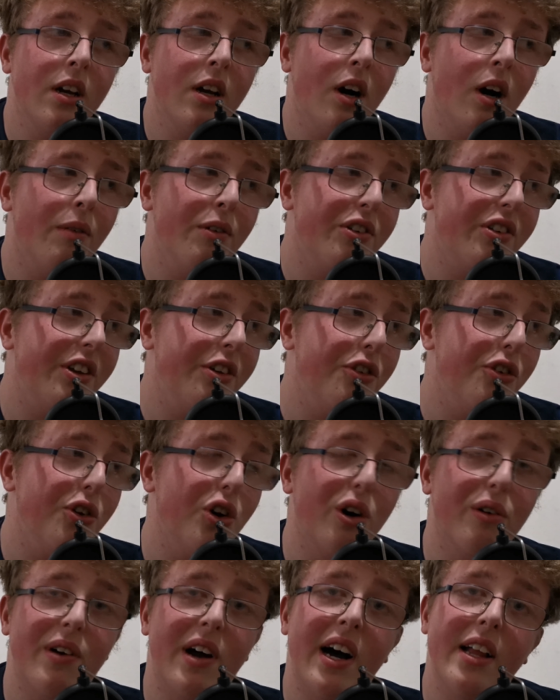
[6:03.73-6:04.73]
Obviously
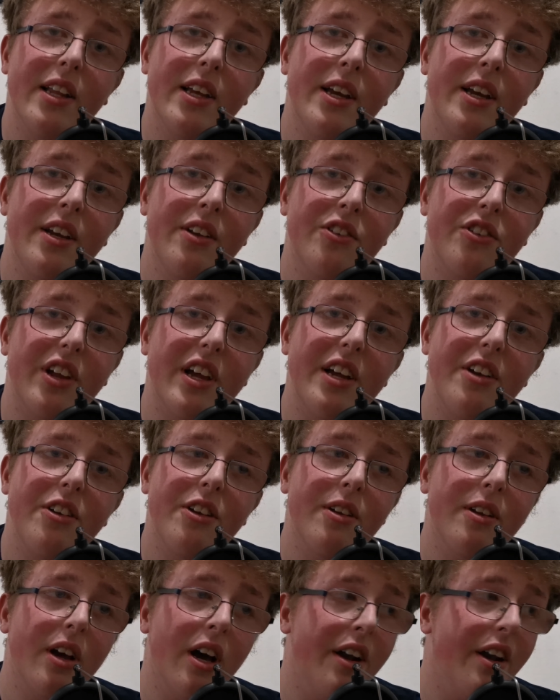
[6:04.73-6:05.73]
Joe Riley instead,
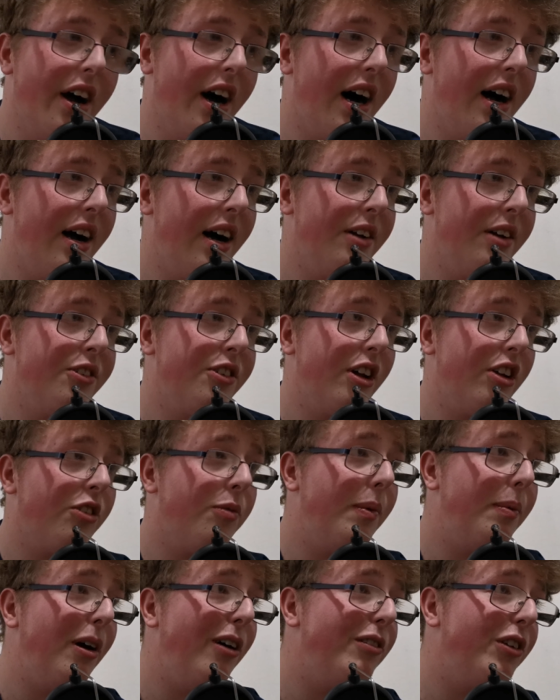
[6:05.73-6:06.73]
and to
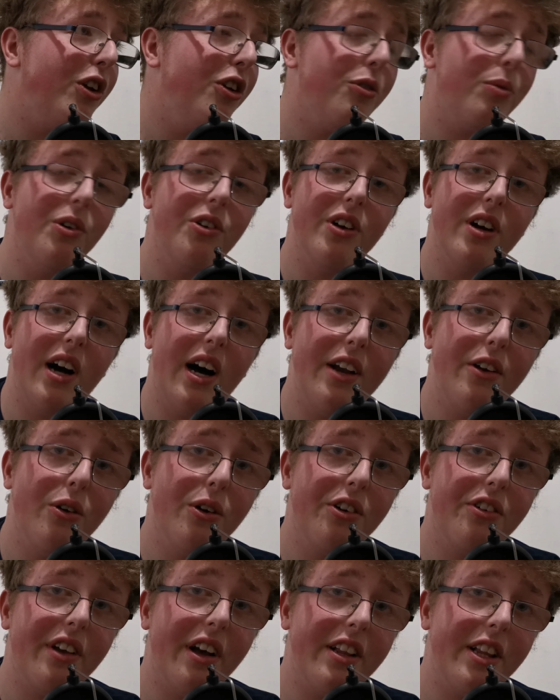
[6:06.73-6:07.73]
be perfectly honest with you, I know
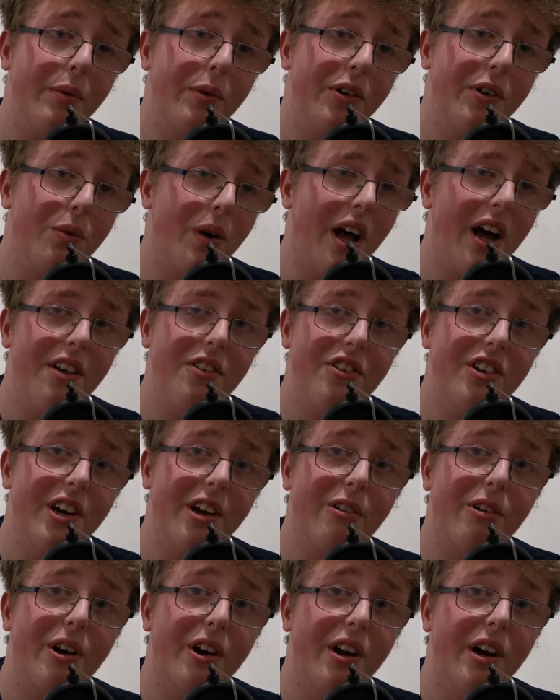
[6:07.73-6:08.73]
exactly which one I'd
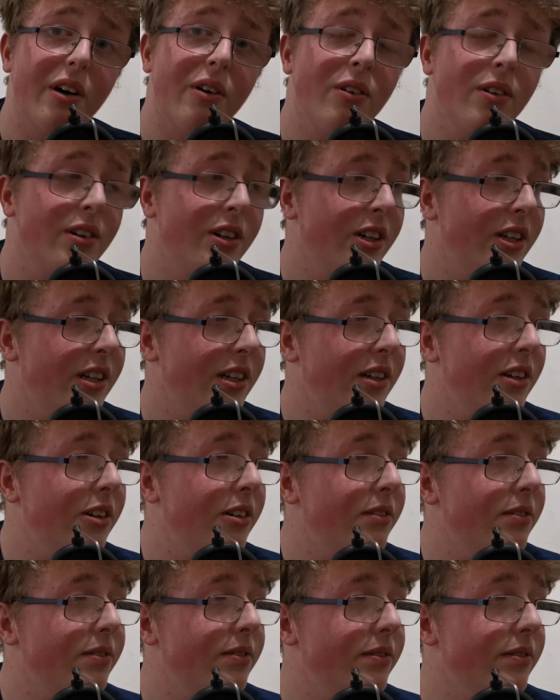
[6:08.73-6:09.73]
take right now.
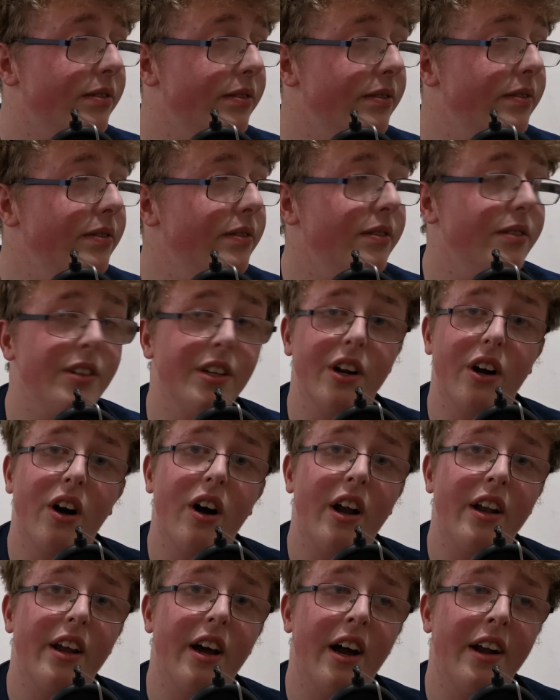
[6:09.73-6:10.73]

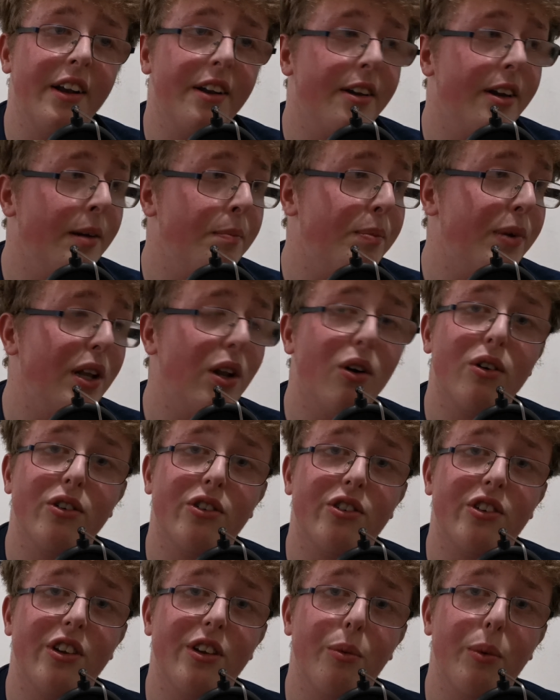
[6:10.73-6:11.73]
And it
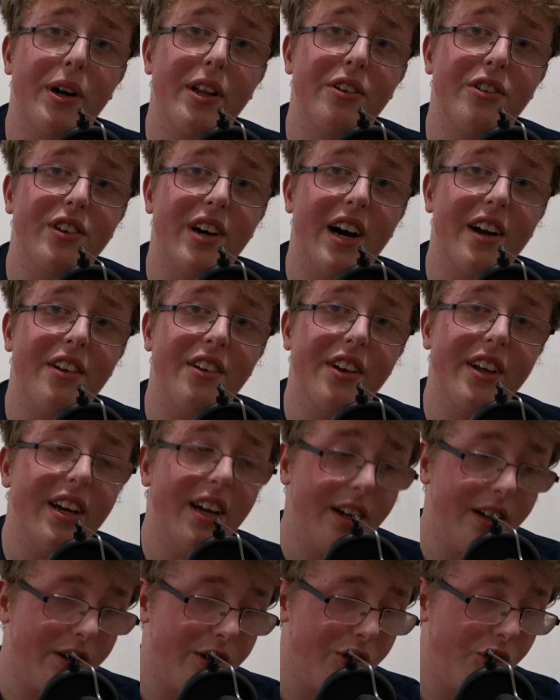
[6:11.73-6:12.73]
belongs to the winning side
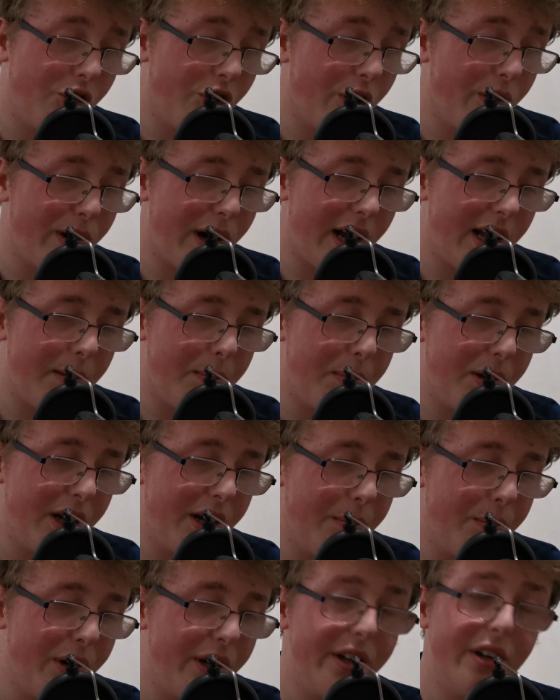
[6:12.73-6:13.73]
today because Joe Riley
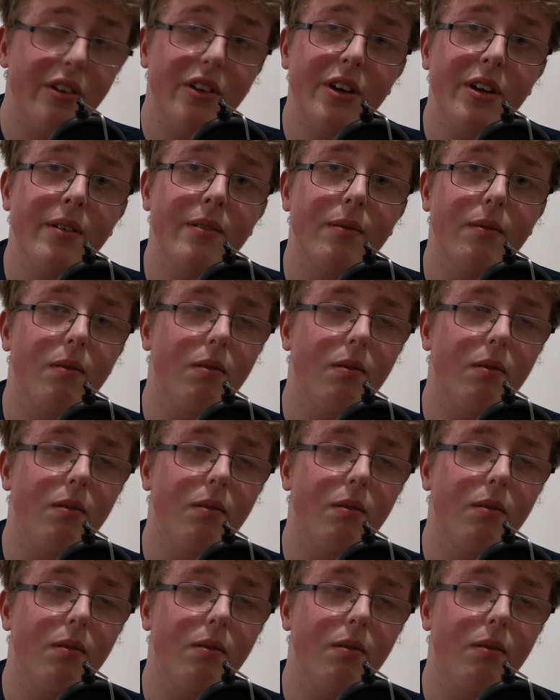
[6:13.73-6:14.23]
played brilliantly.